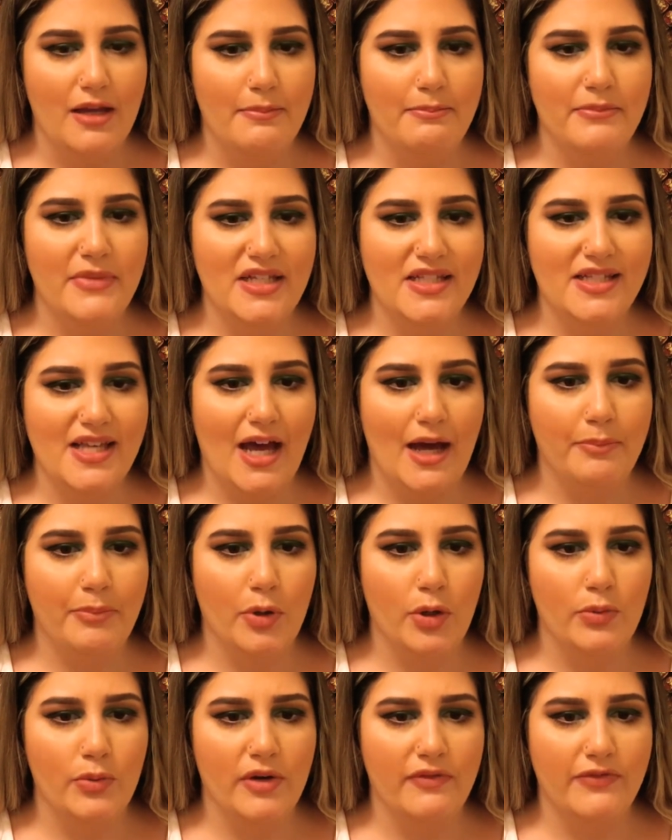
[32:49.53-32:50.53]
mishap
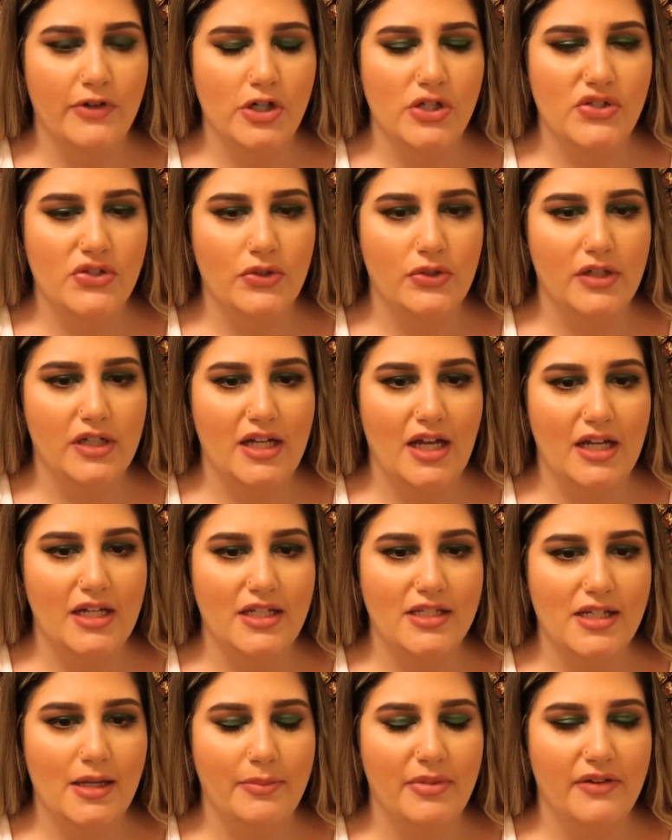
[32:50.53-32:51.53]
or reversal in any
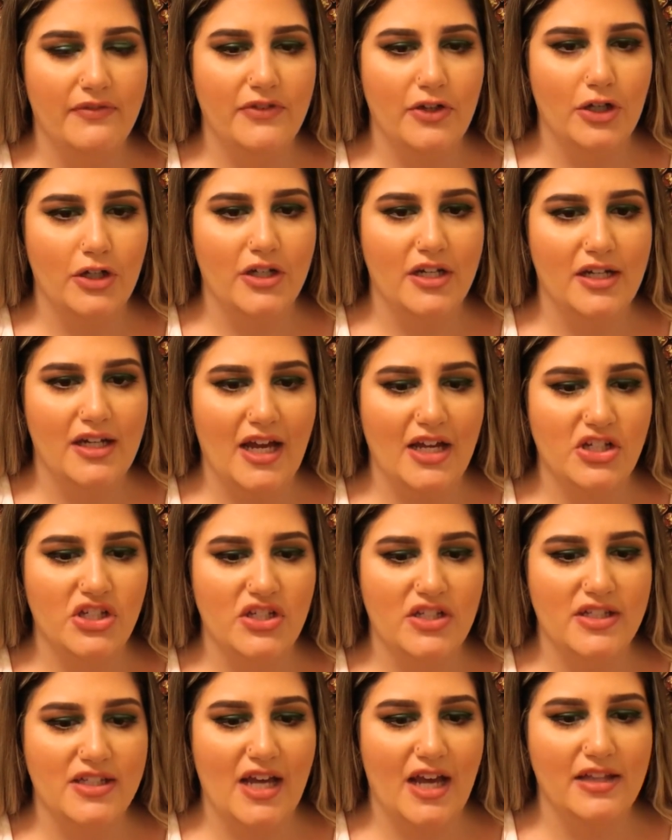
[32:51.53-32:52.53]
type of your
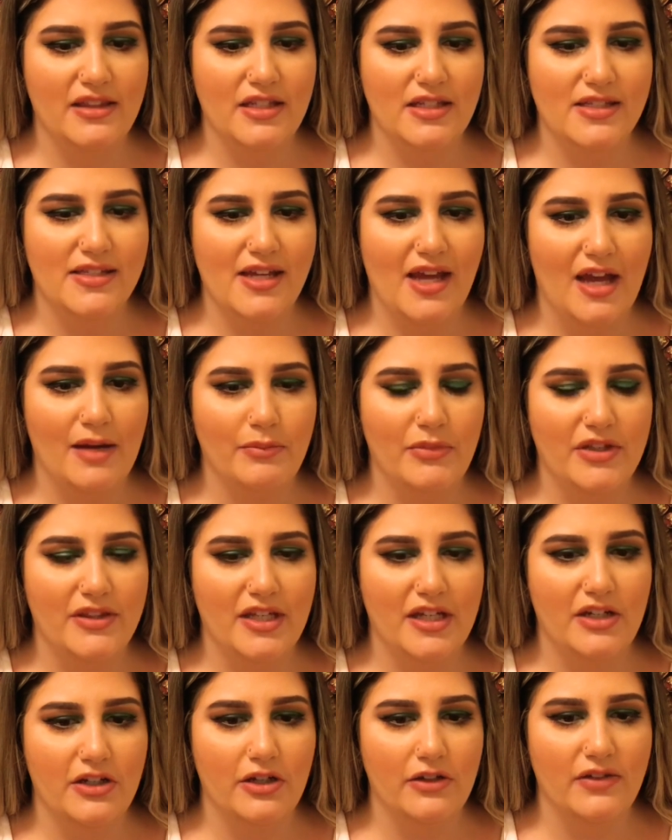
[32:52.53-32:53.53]
connections at this time
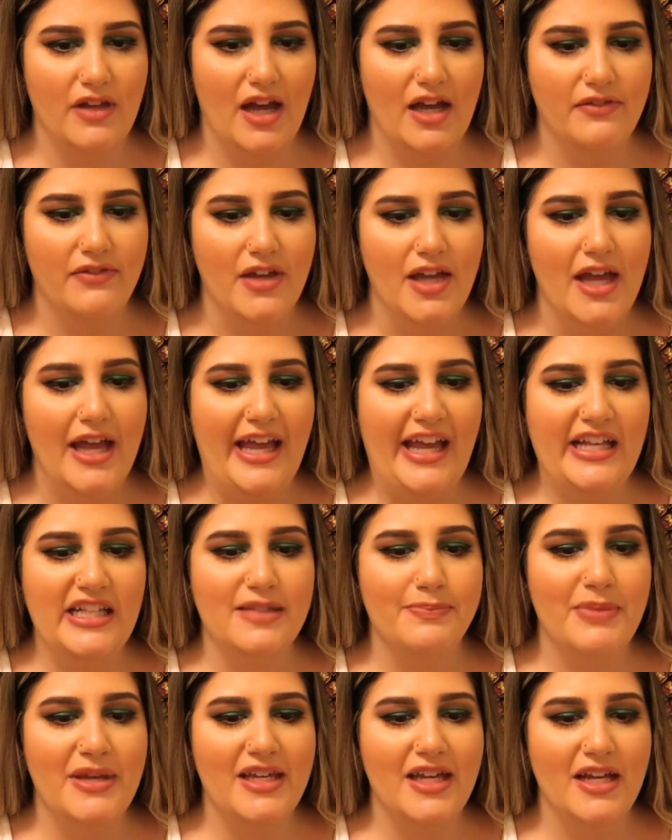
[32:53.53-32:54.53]
within your life, it's
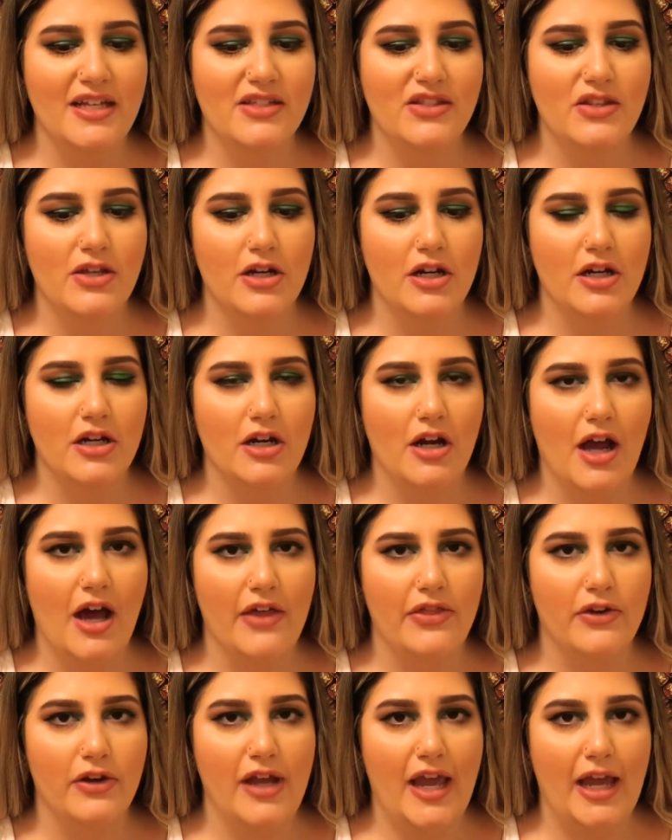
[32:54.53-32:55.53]
because there are
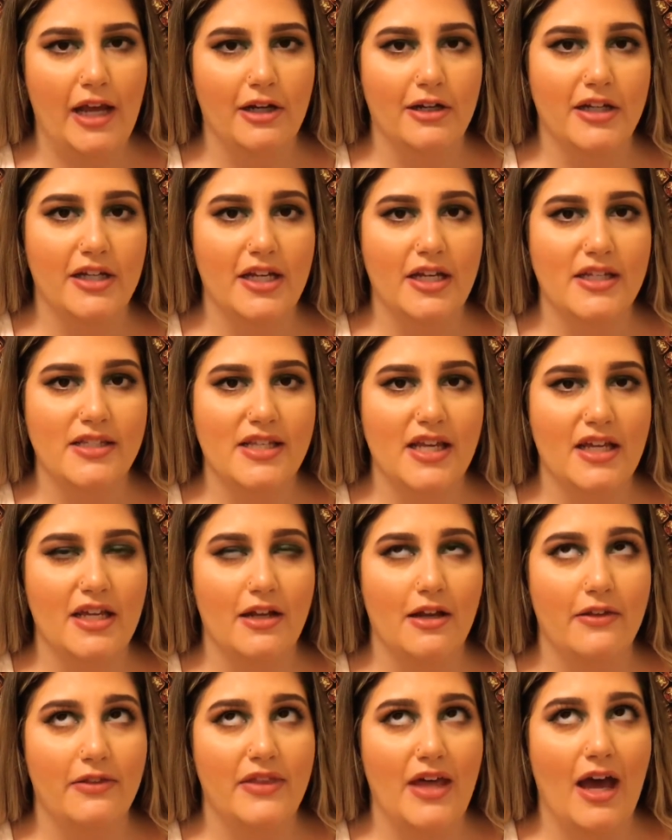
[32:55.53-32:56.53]
other areas
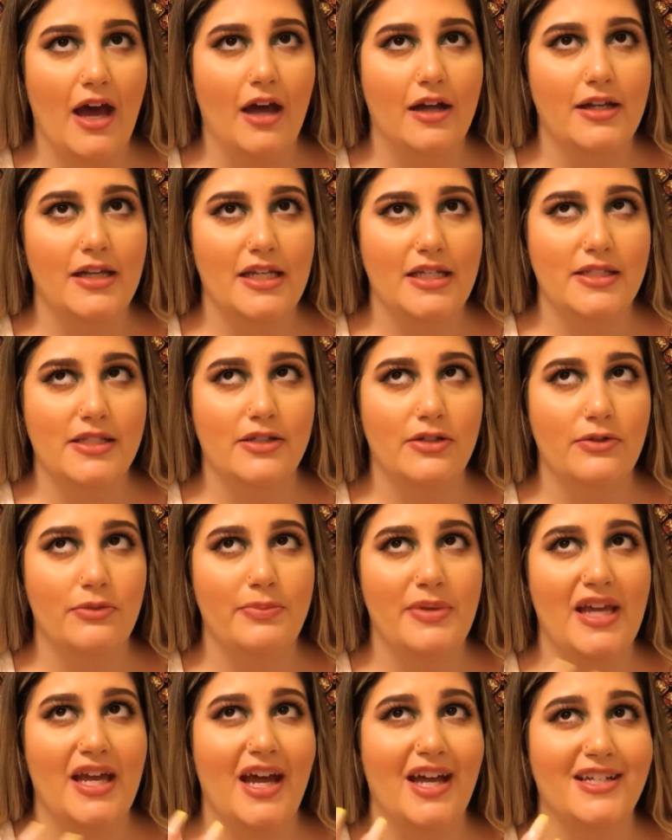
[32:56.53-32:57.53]
that need to
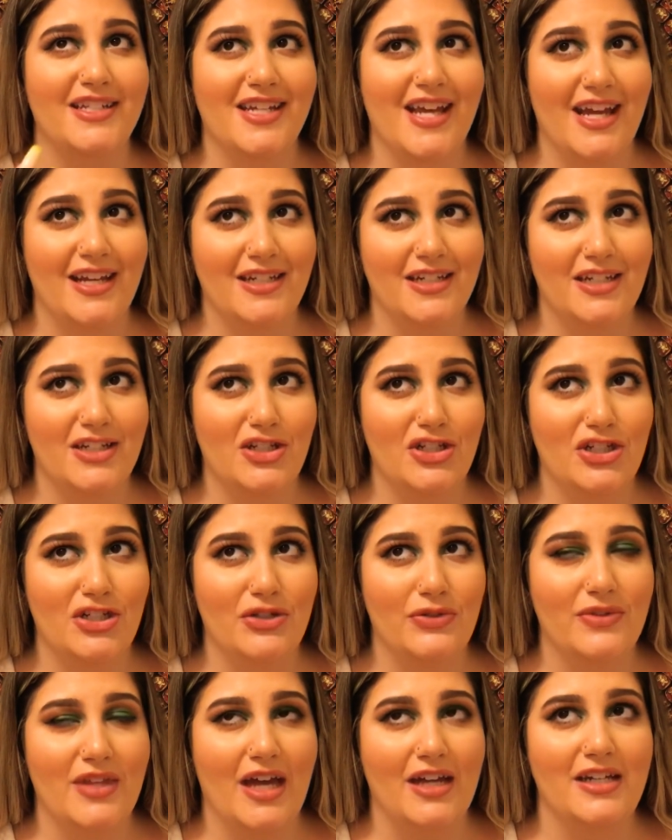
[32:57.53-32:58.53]
be attended
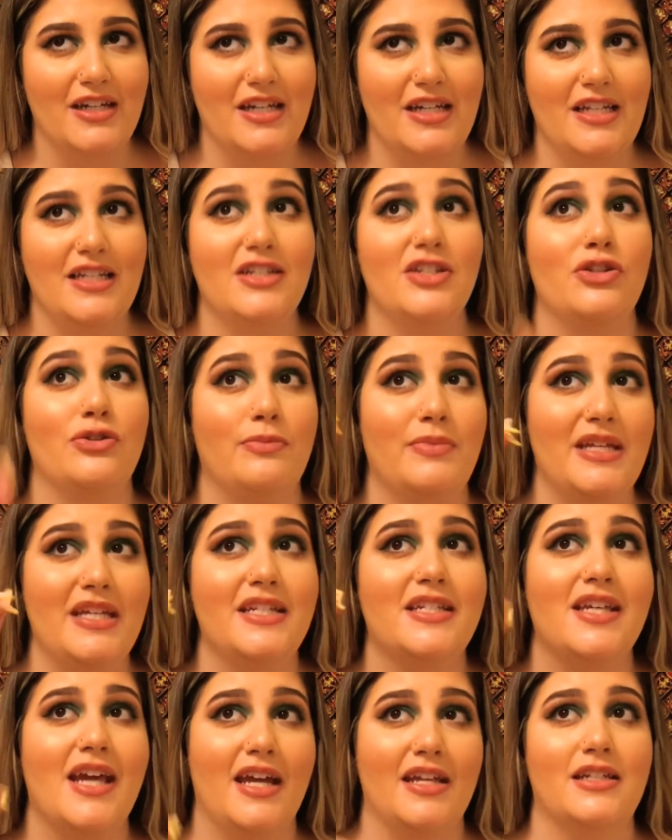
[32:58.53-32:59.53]
to, that need to be
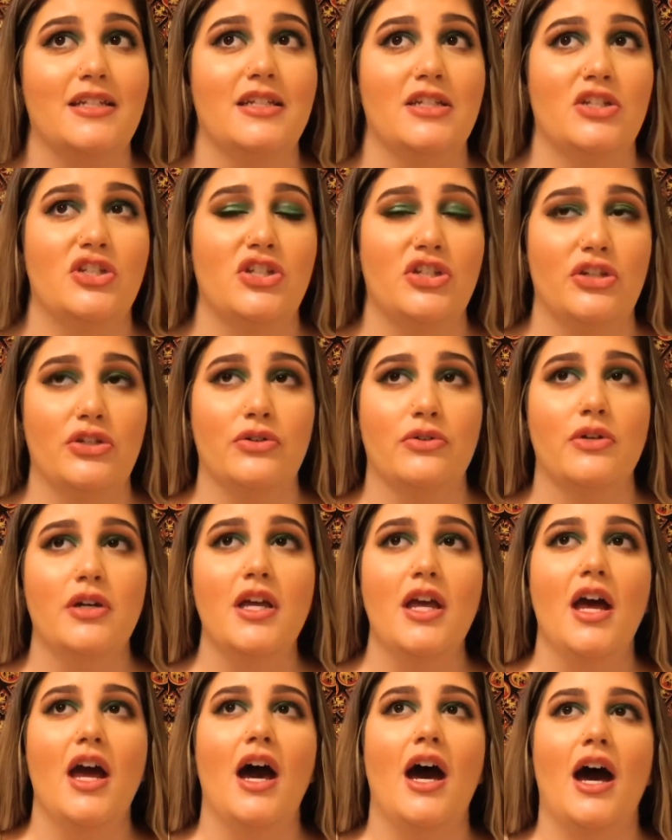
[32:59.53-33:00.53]
tended to,
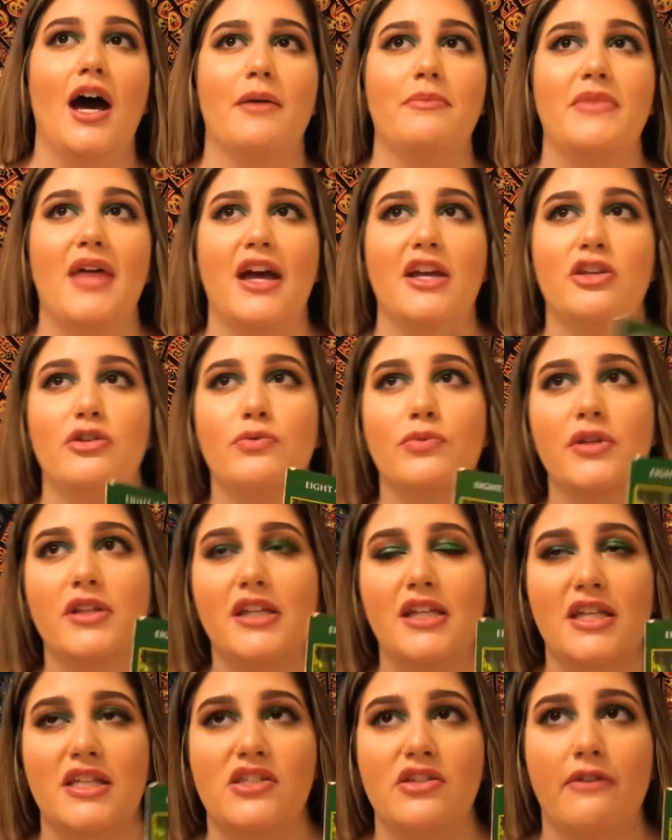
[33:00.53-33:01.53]
that you really
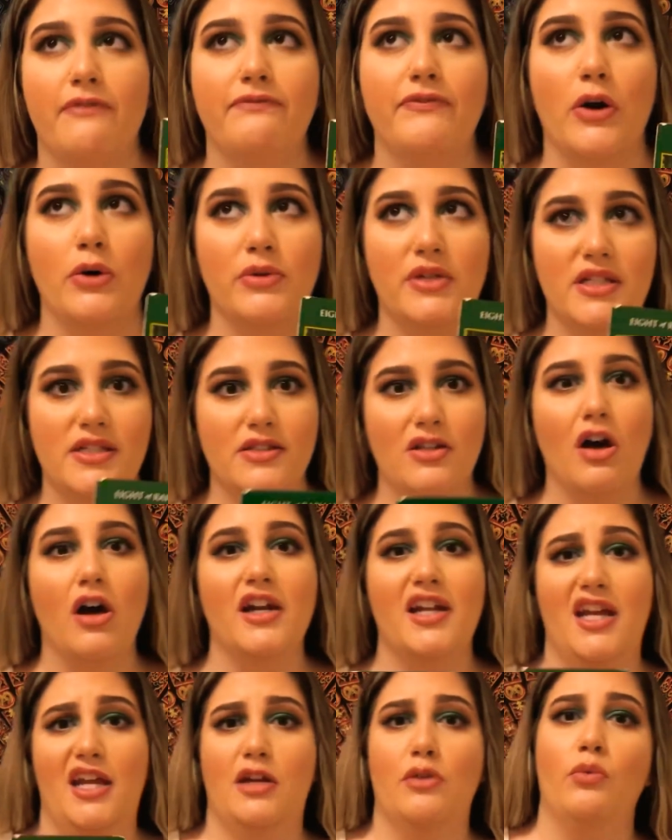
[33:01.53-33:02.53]
need to focus
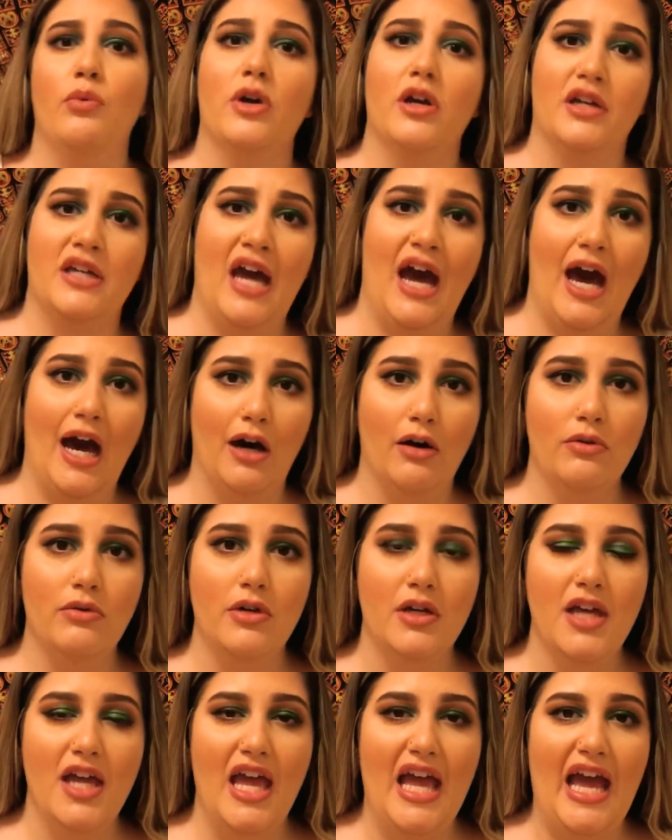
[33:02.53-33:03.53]
on and work out.
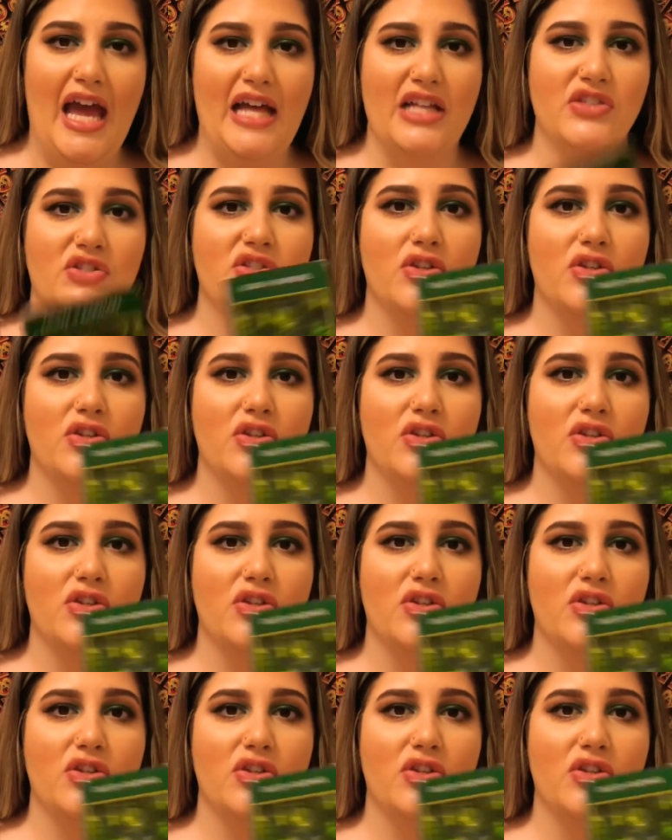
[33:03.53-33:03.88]
And